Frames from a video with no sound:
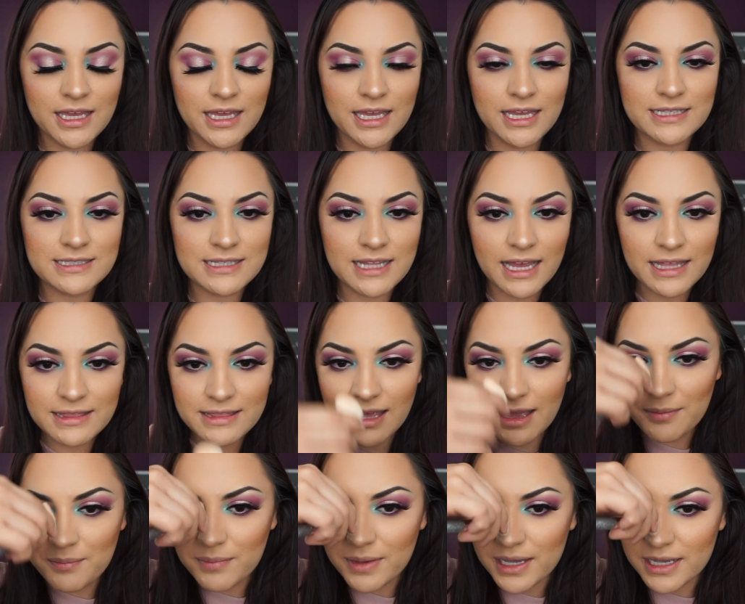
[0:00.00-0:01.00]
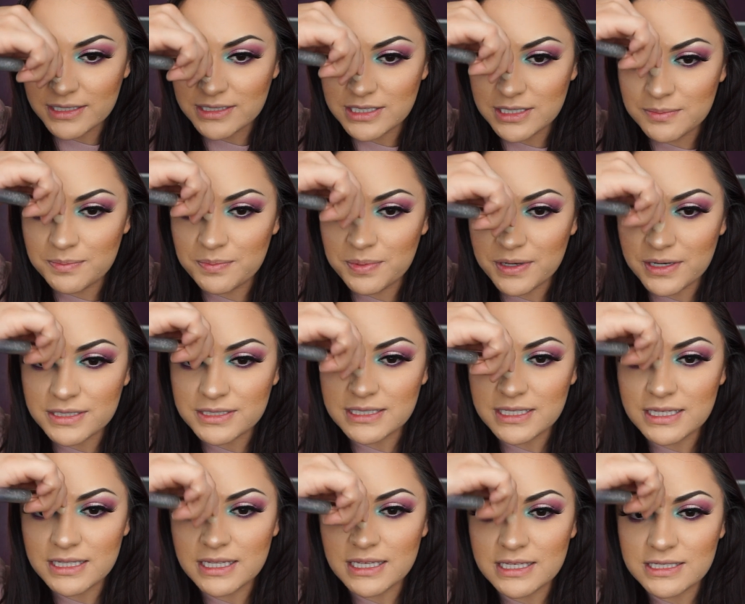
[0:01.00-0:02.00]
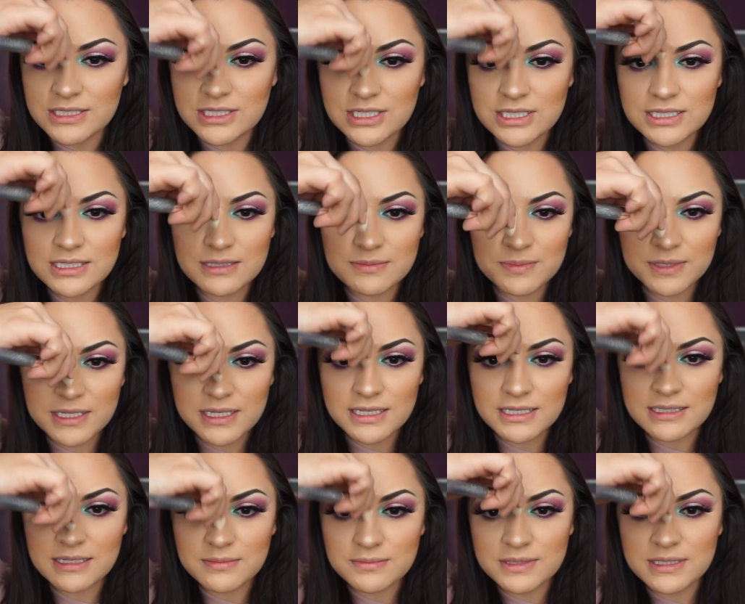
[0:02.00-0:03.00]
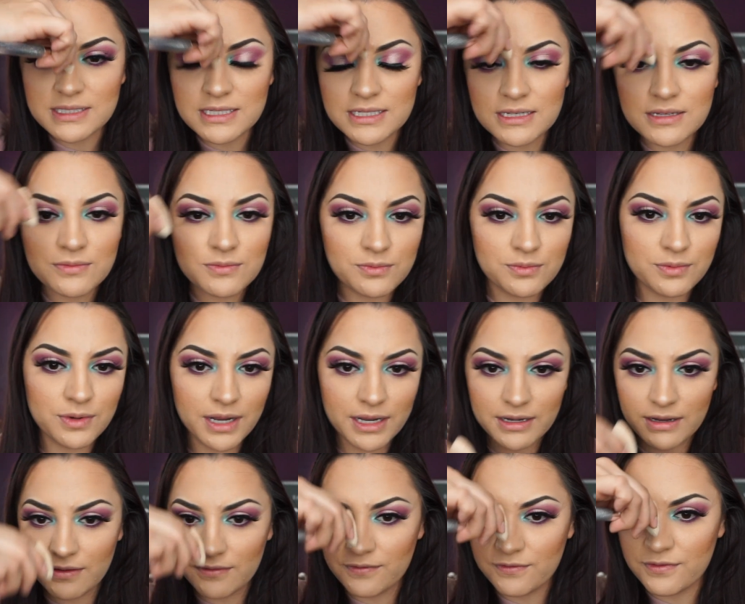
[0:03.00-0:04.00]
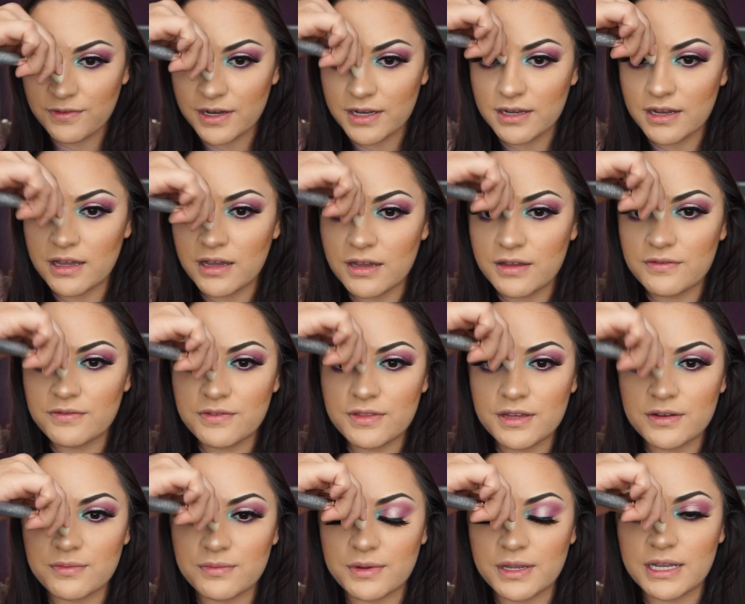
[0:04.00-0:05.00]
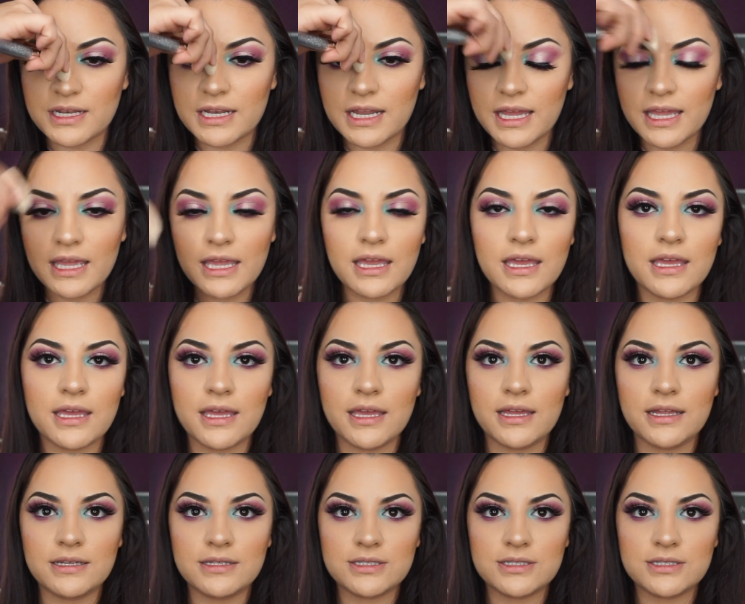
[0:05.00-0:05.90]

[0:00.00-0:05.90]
It's not that much in person, it's just because I'm sitting right in front of the ring light. It